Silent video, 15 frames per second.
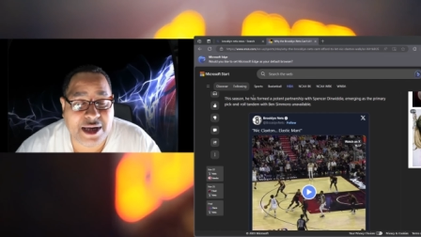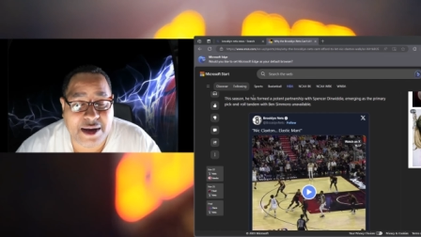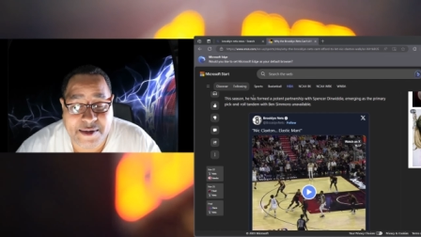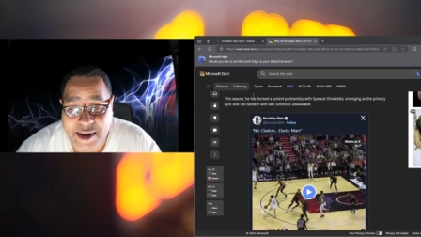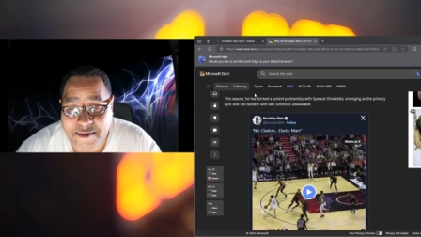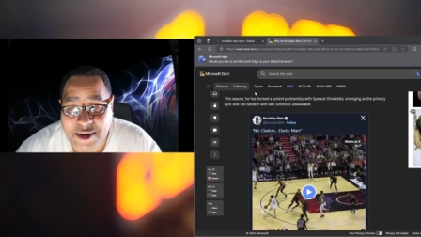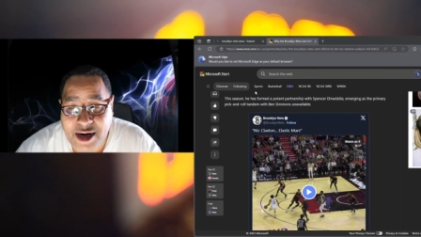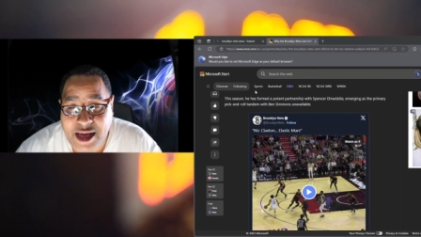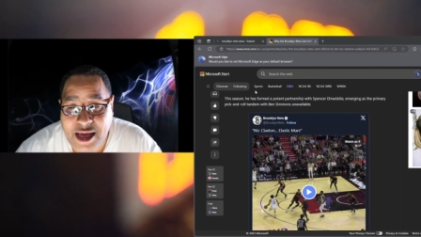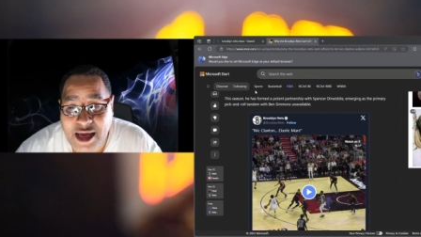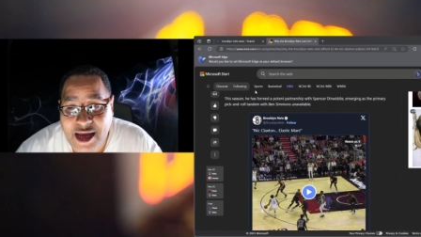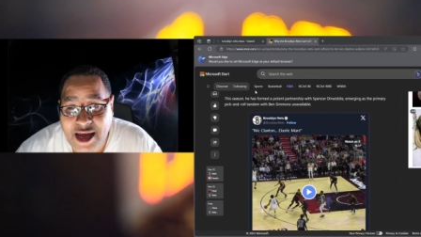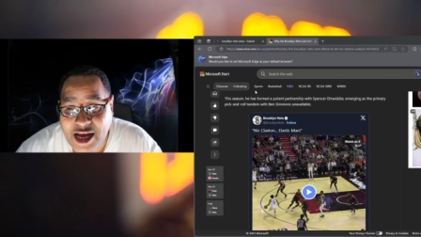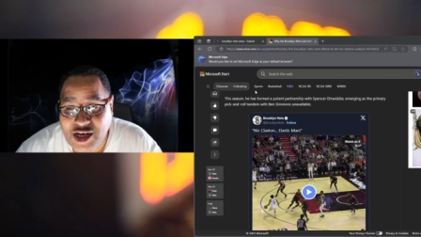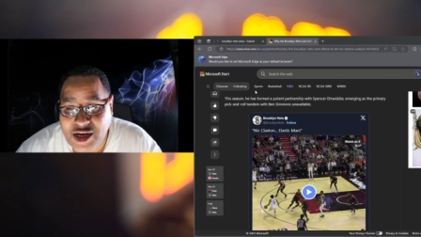I mean, the money
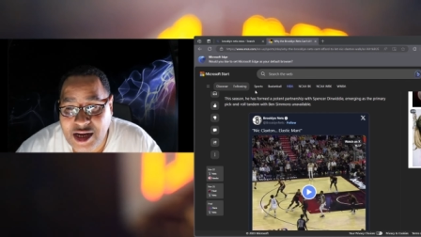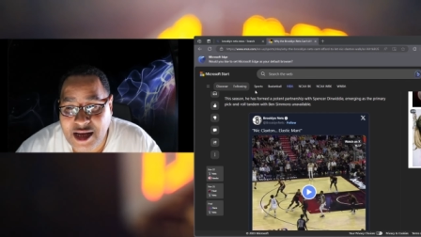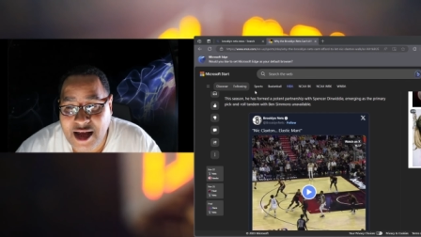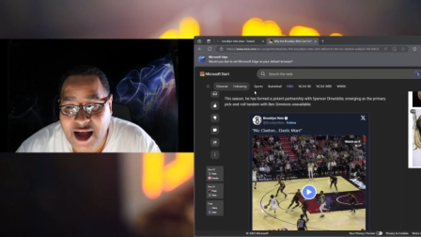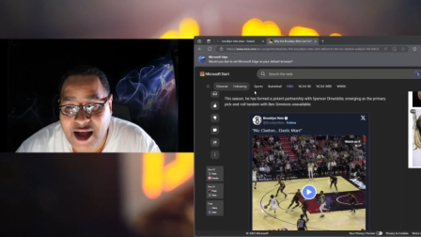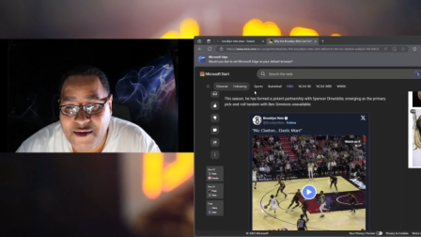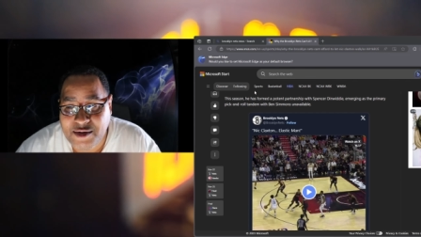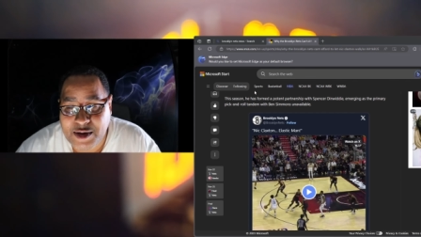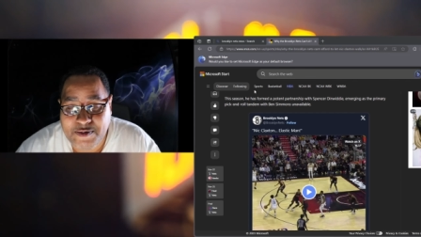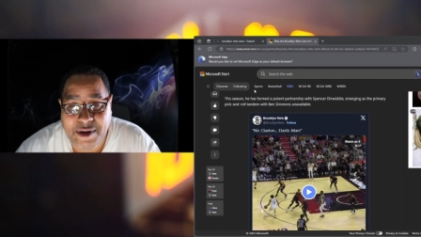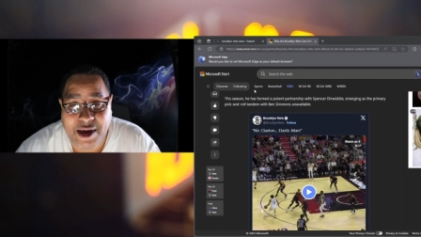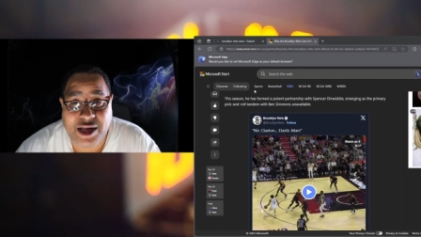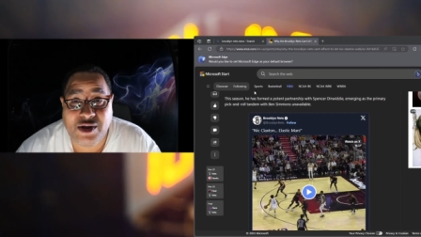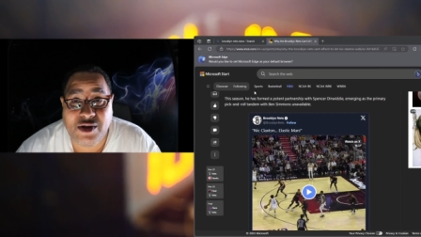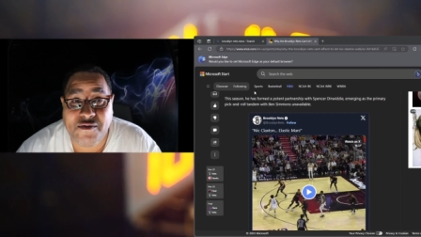he actually got was
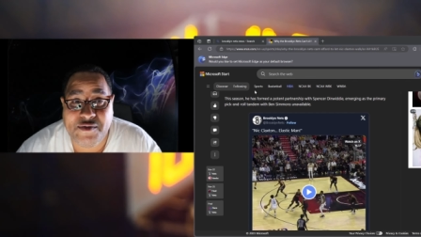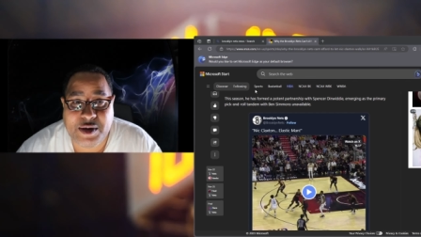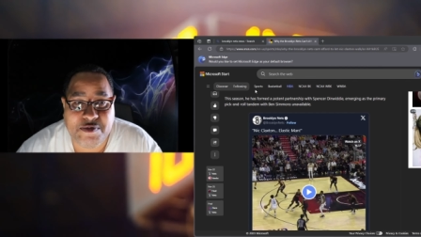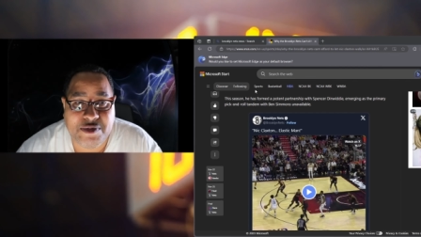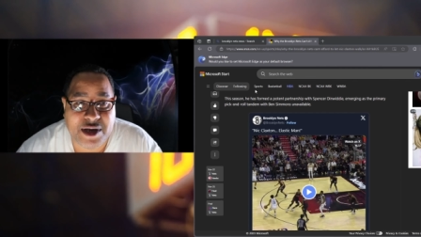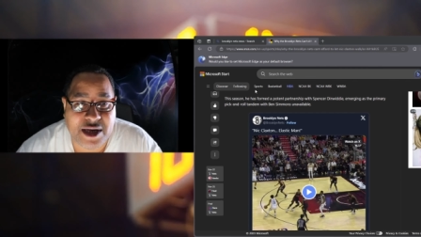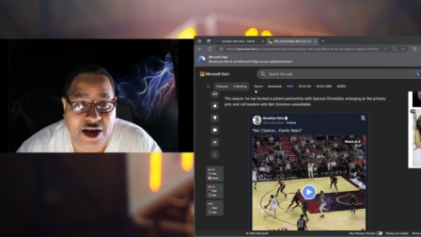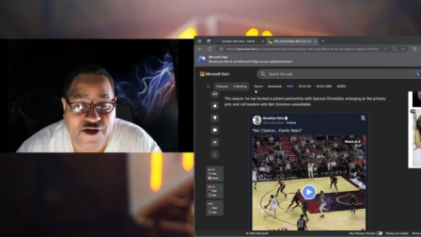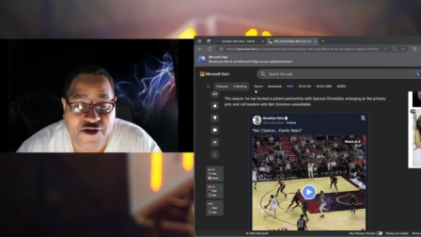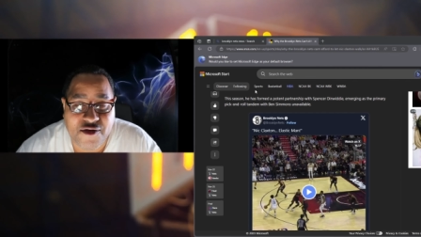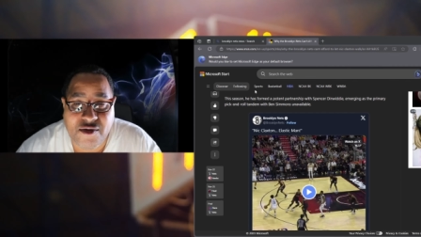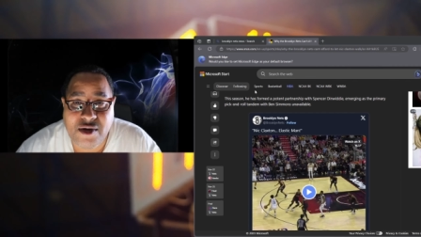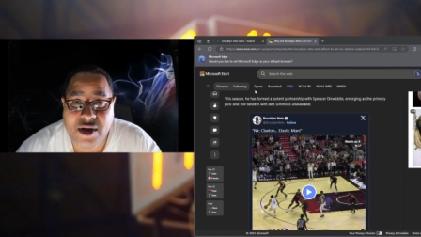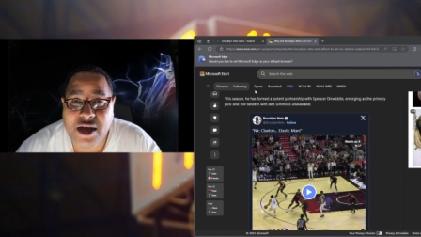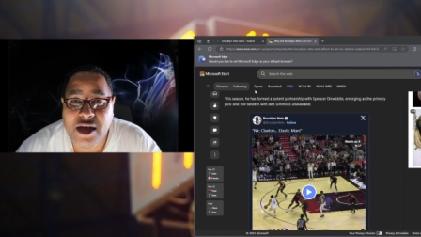based off his
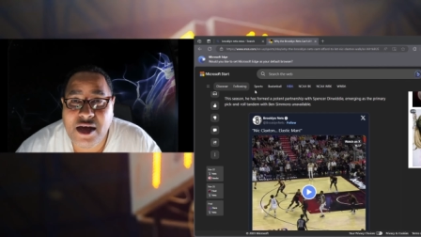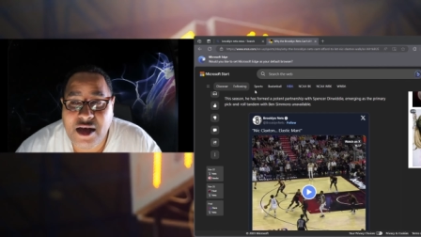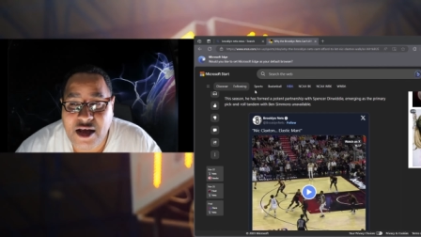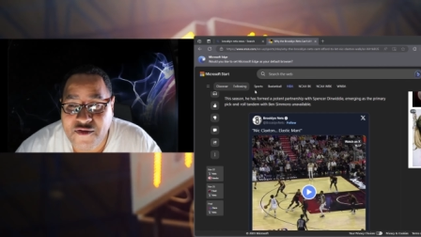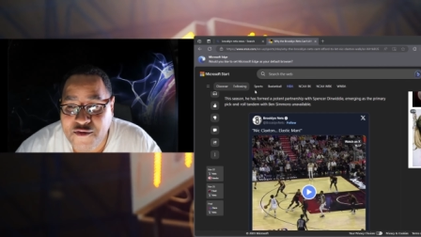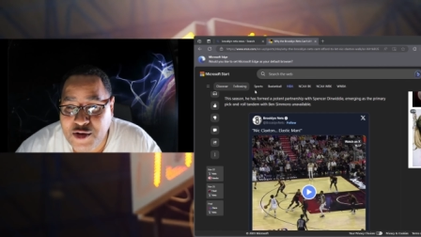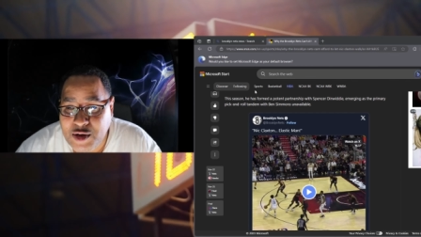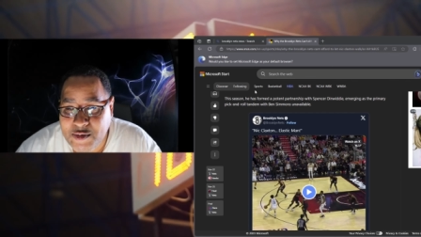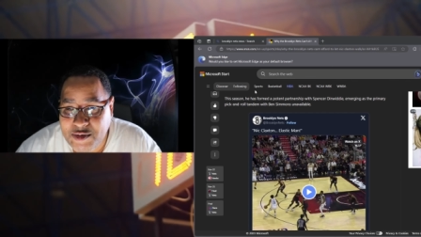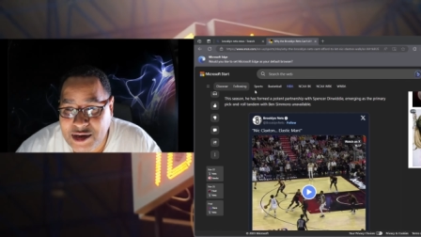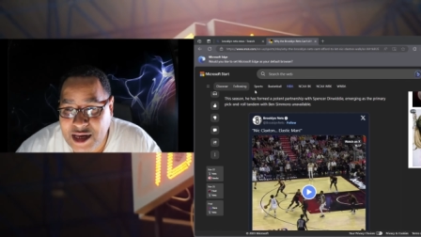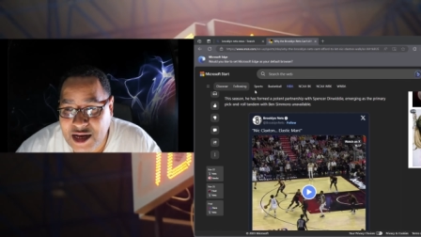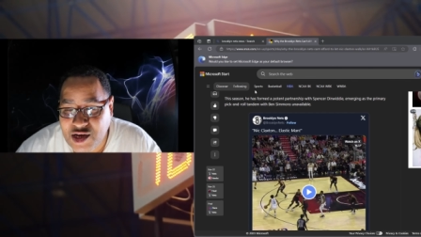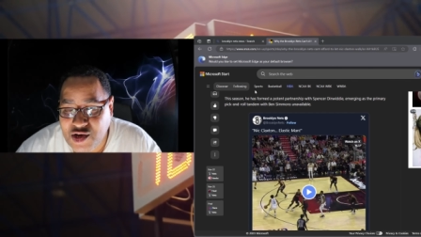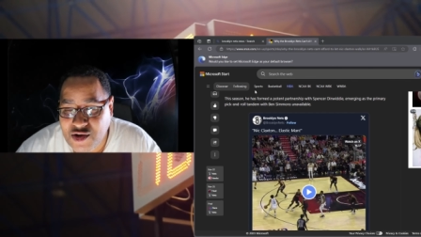potential, his future
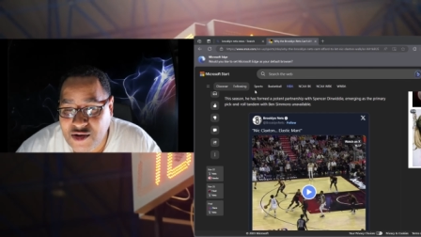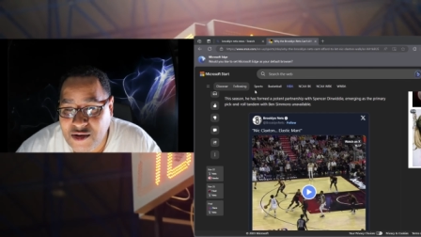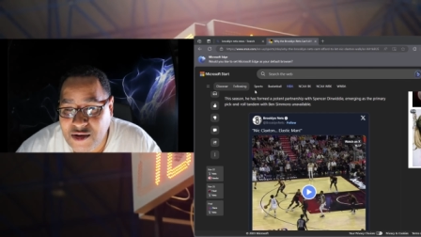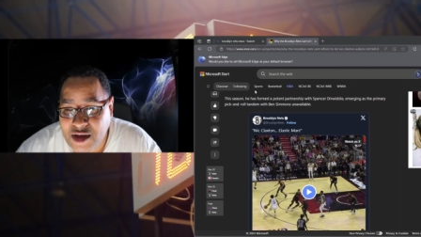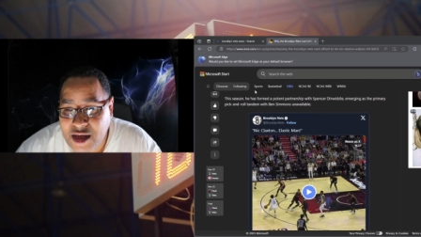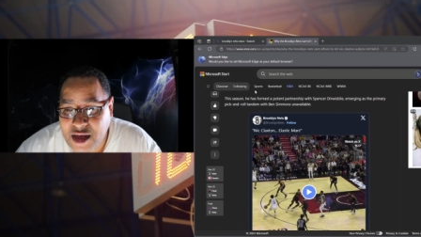potential,